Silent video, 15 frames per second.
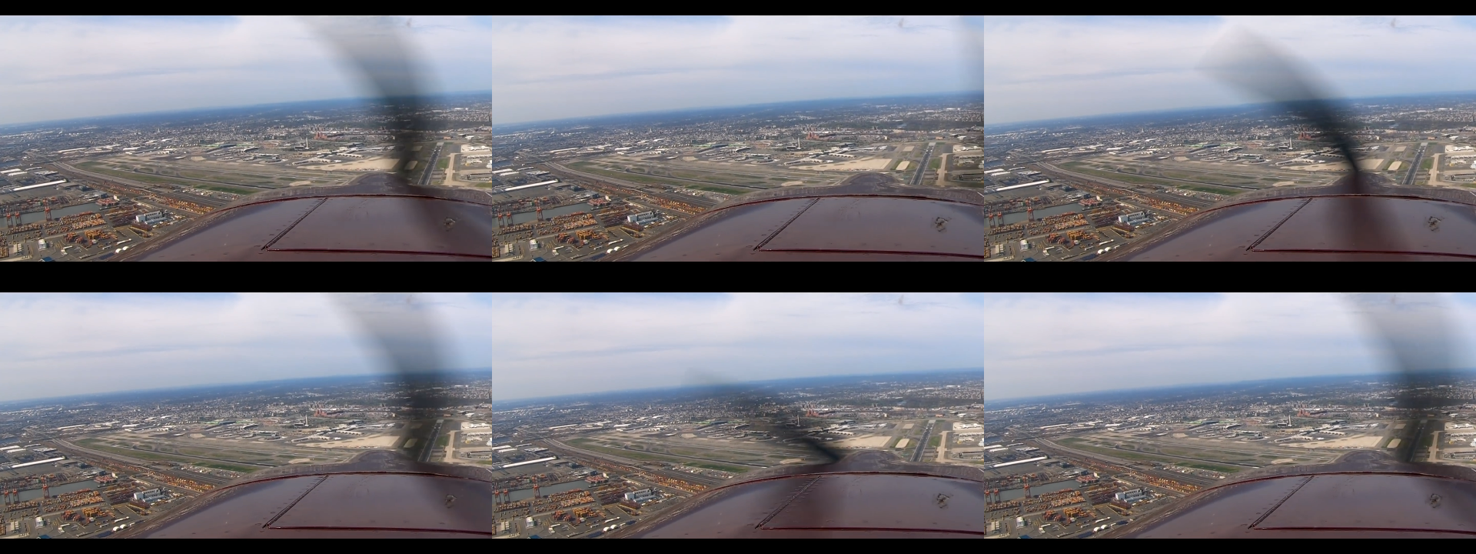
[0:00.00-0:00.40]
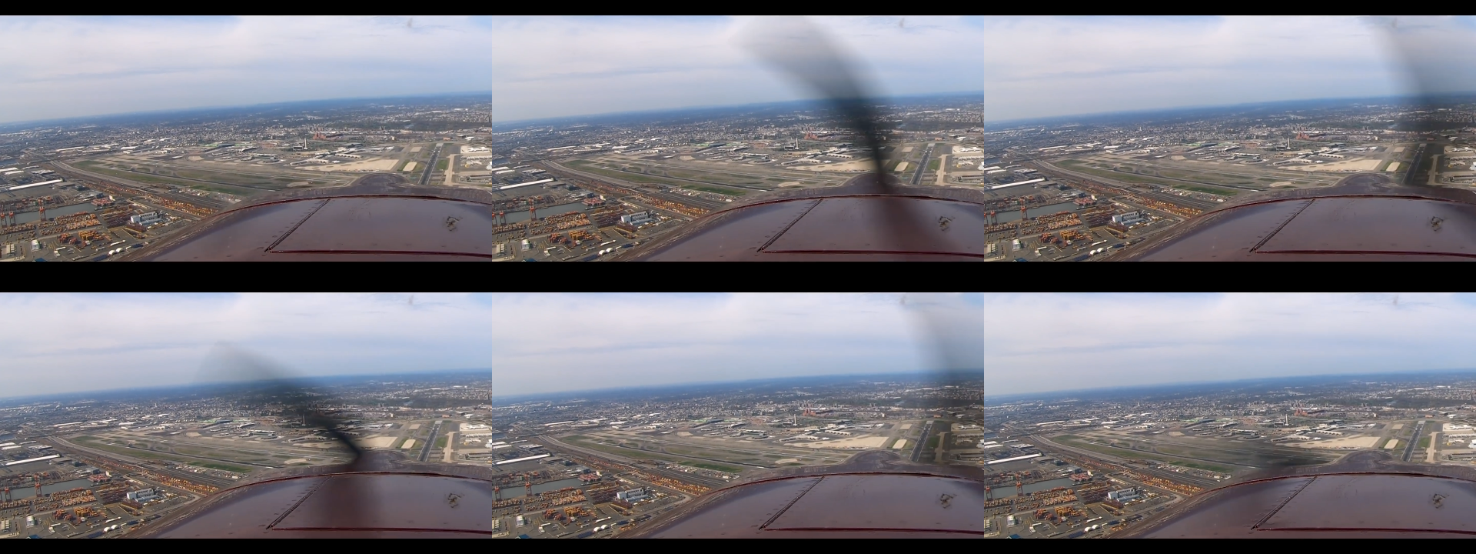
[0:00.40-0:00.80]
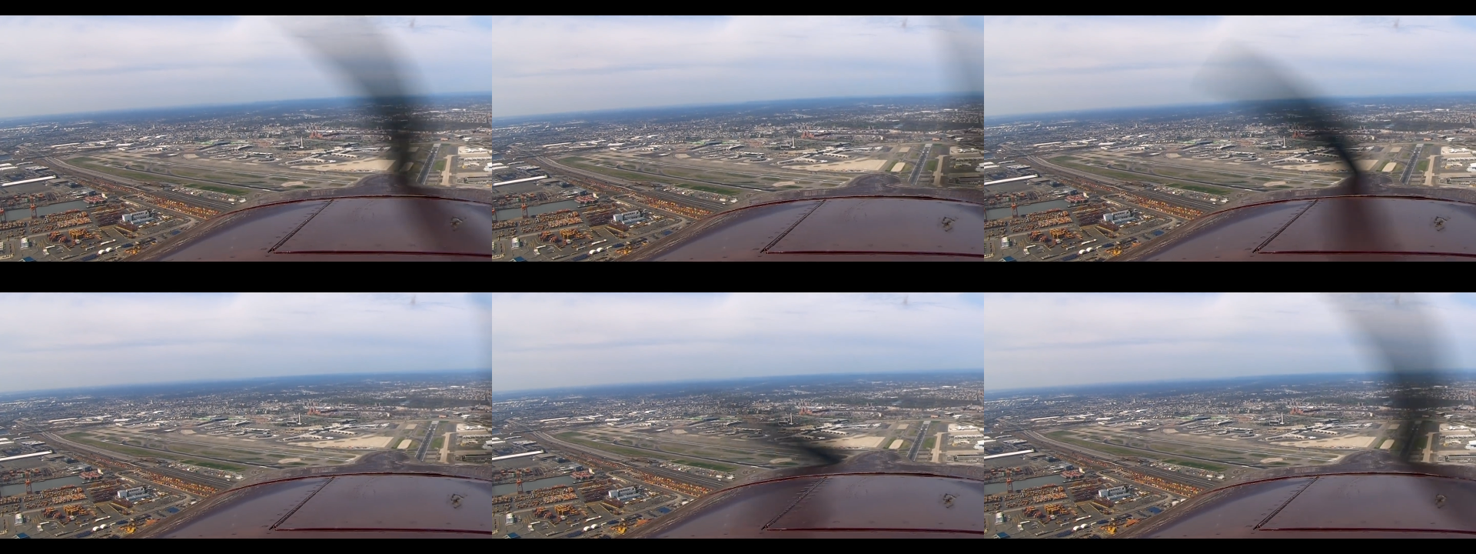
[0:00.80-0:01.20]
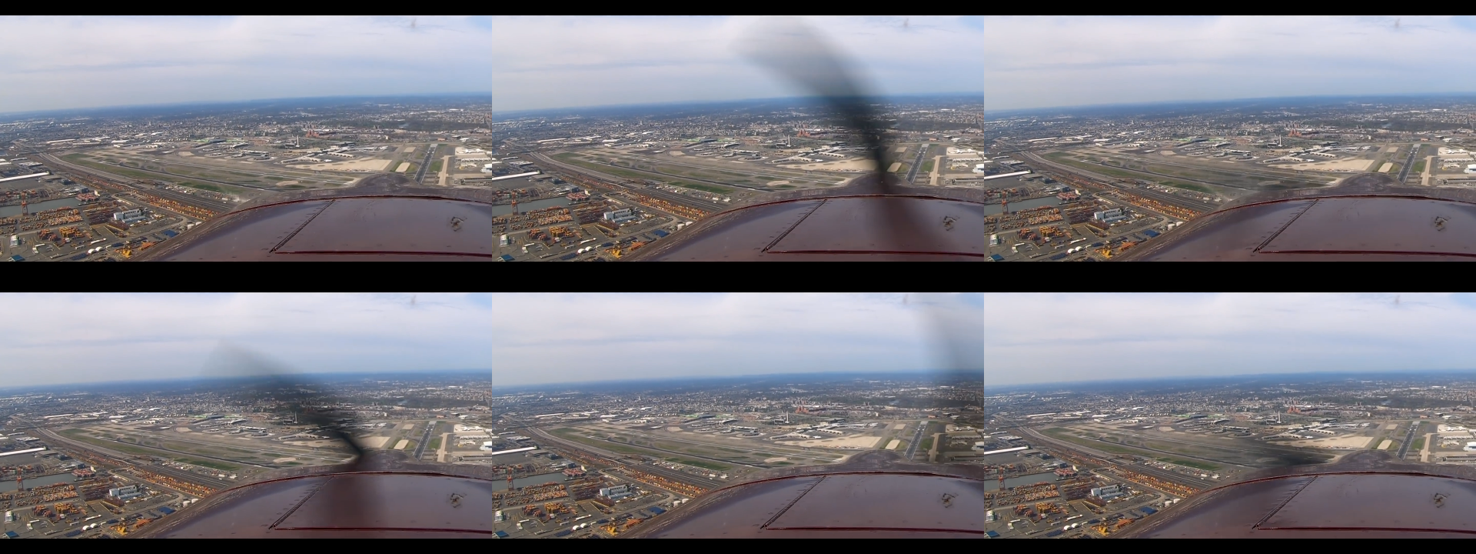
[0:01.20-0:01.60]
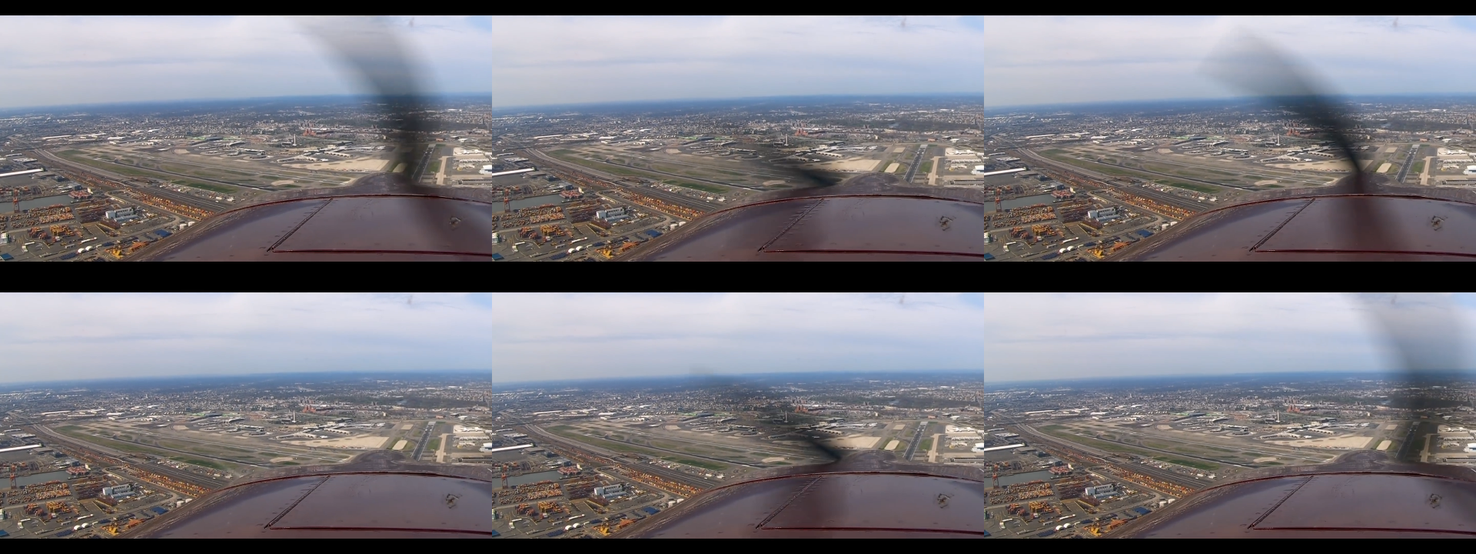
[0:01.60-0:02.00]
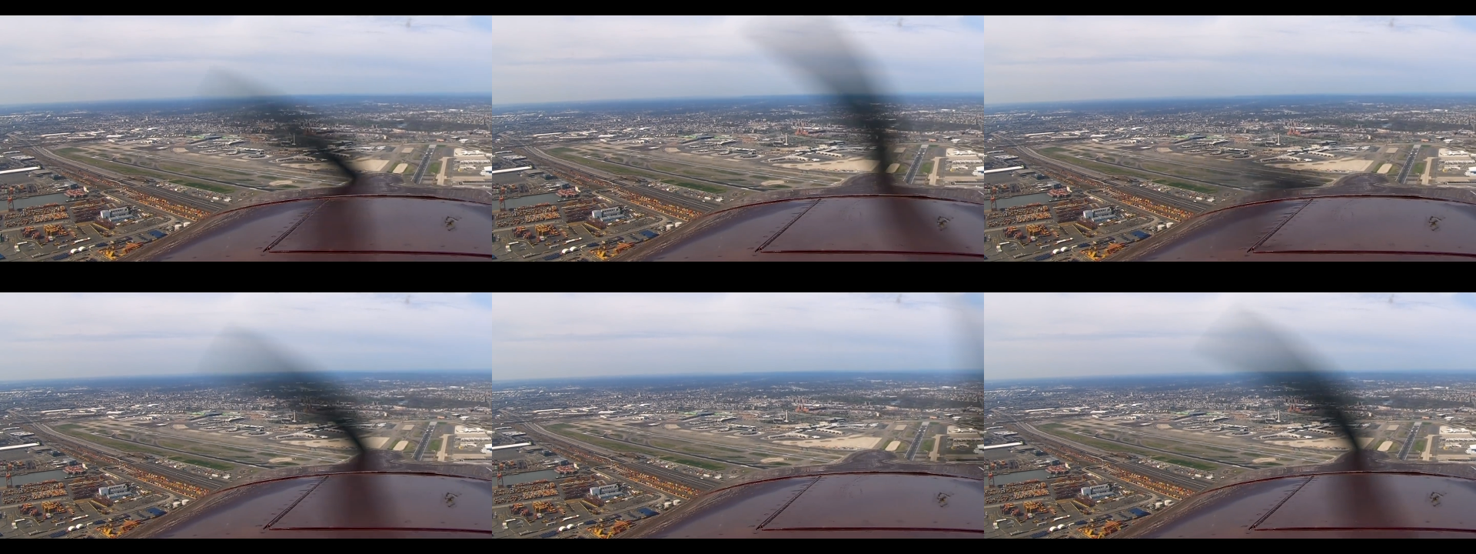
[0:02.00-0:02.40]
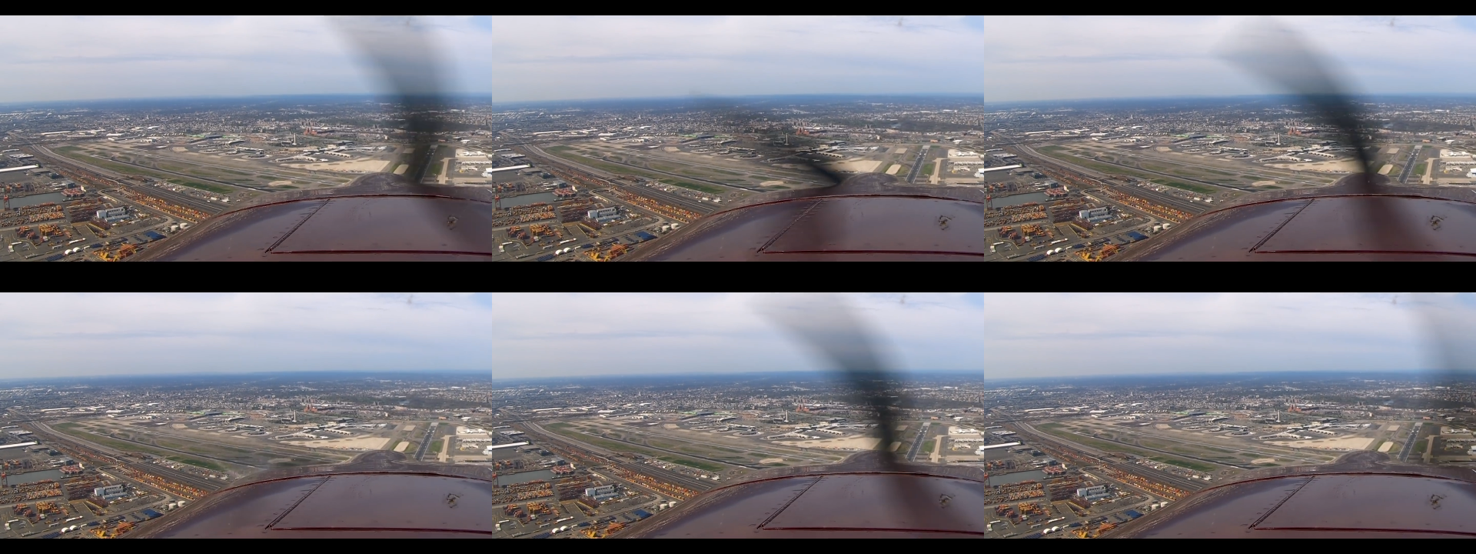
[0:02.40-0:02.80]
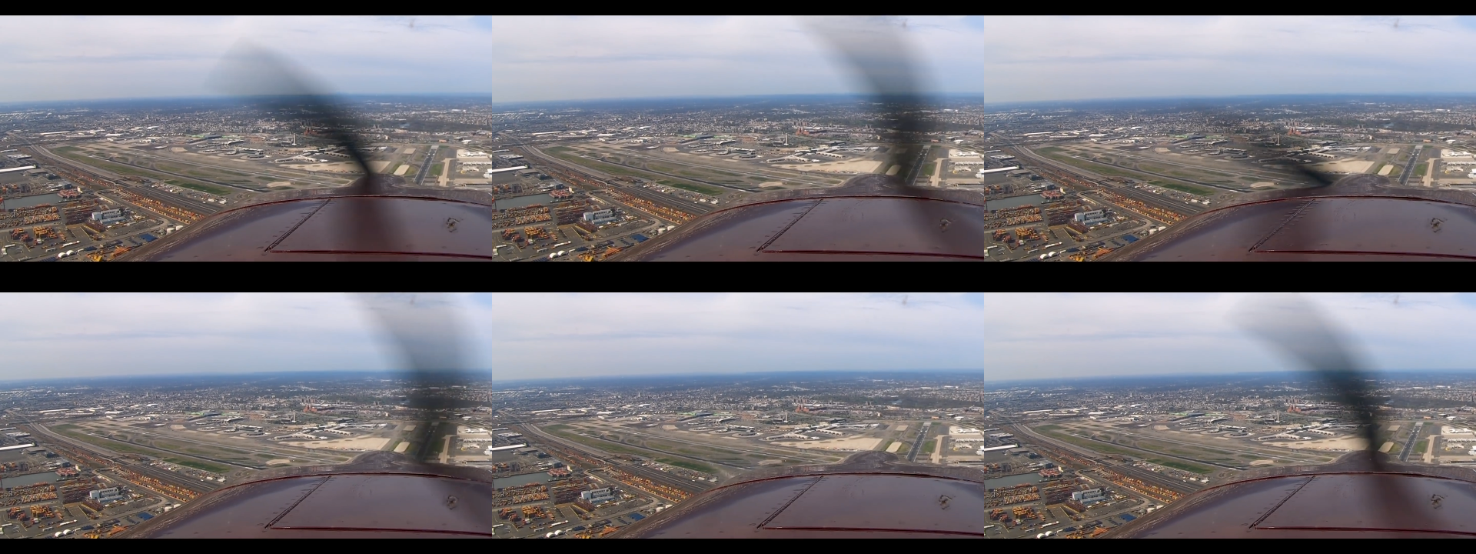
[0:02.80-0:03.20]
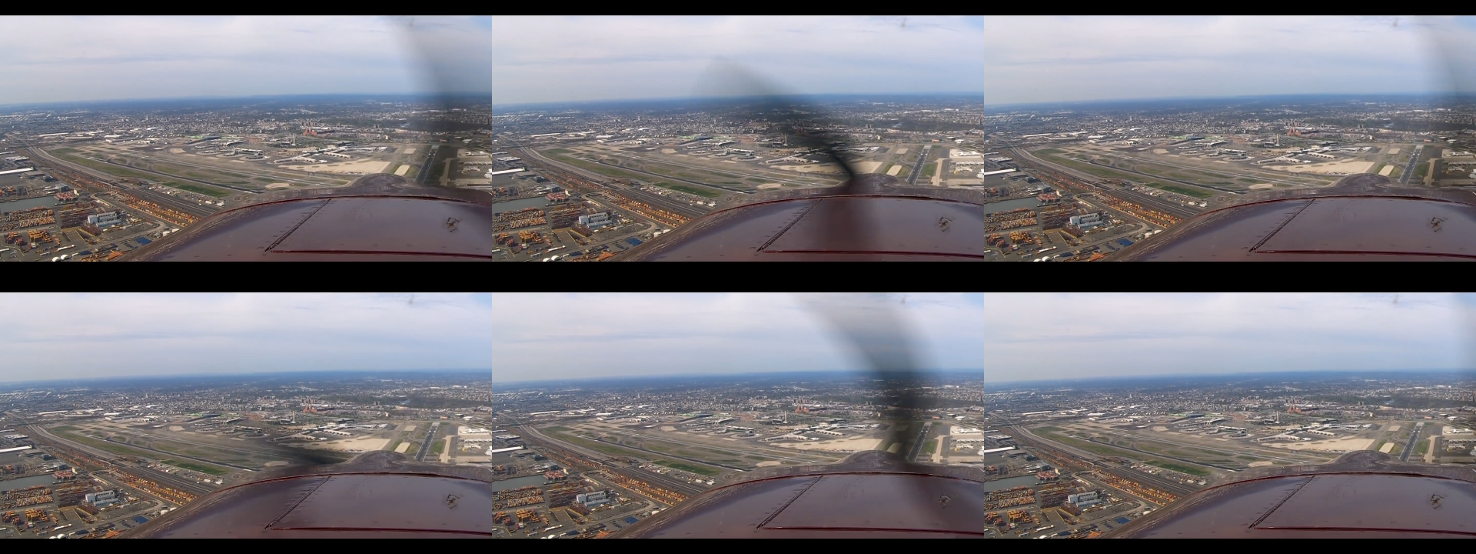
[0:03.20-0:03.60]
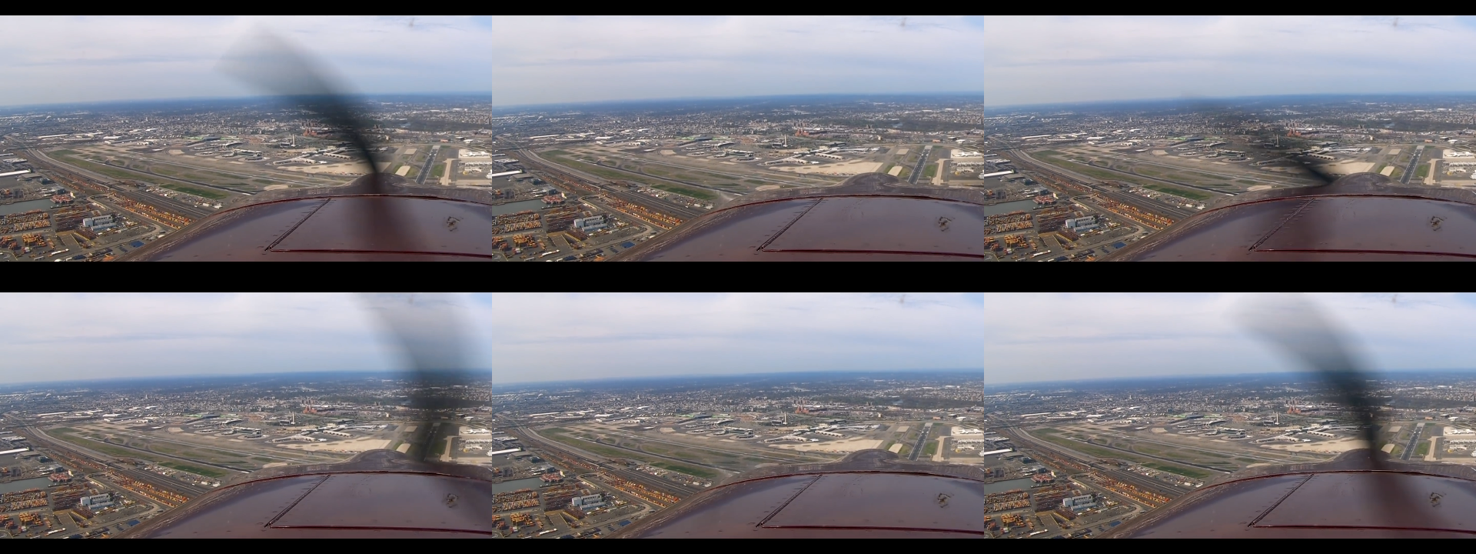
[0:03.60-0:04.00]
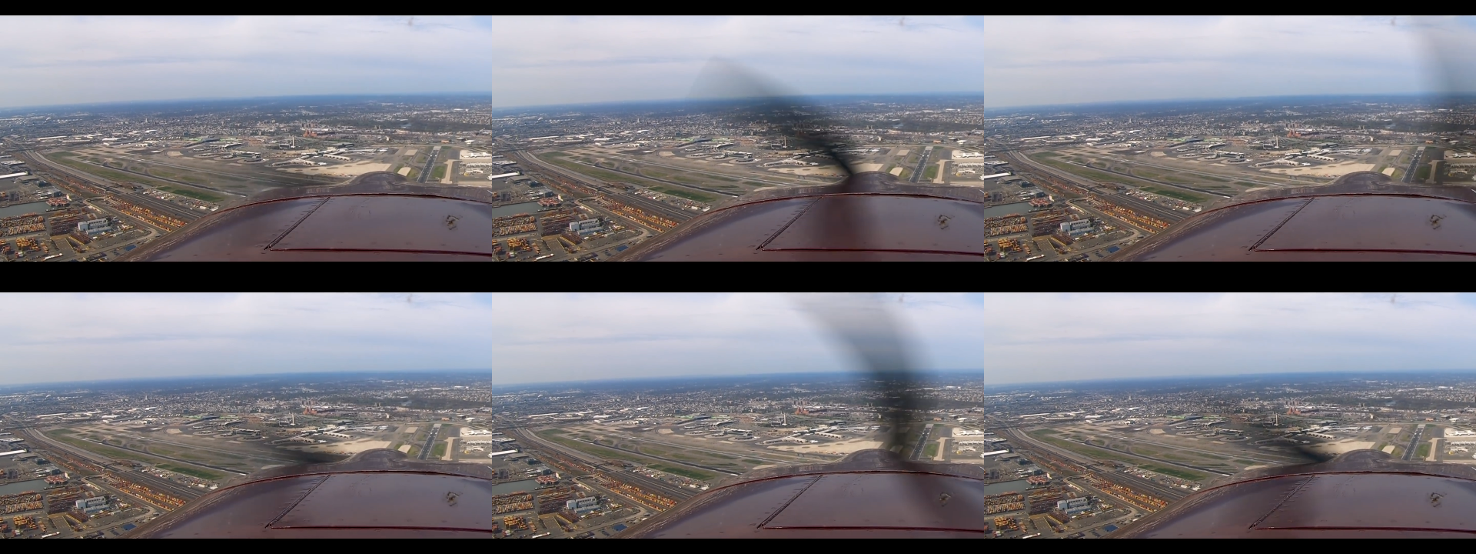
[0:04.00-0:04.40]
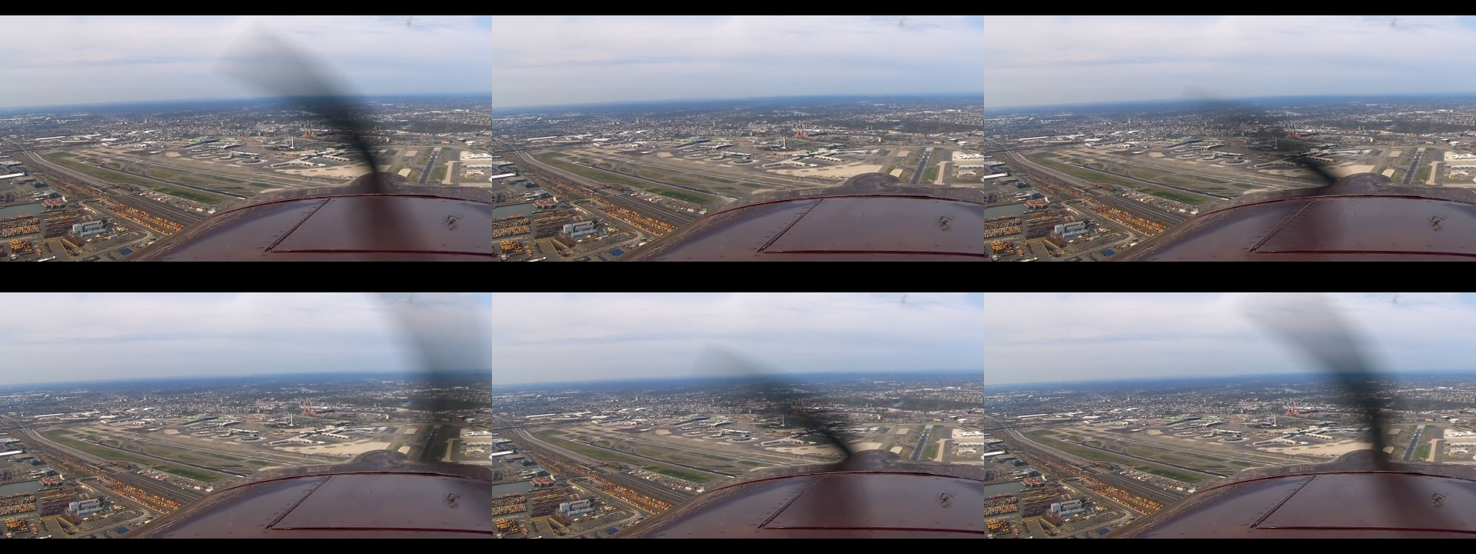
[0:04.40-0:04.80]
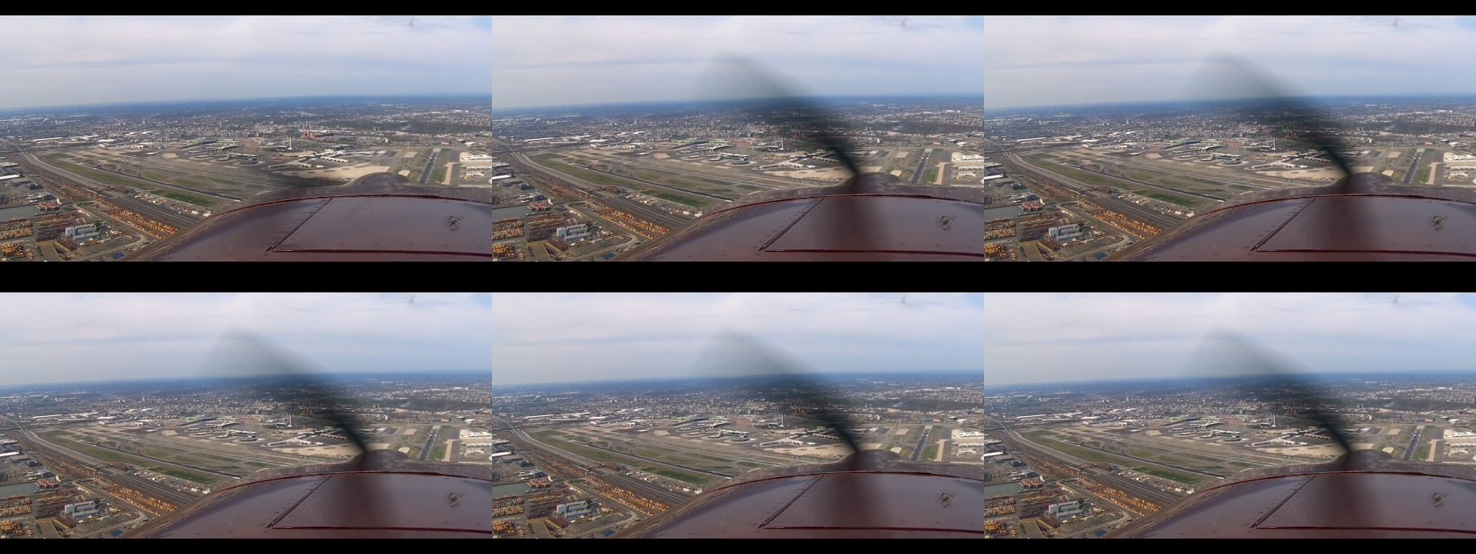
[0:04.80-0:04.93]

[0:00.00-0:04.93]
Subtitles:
[unreadable: no face in view]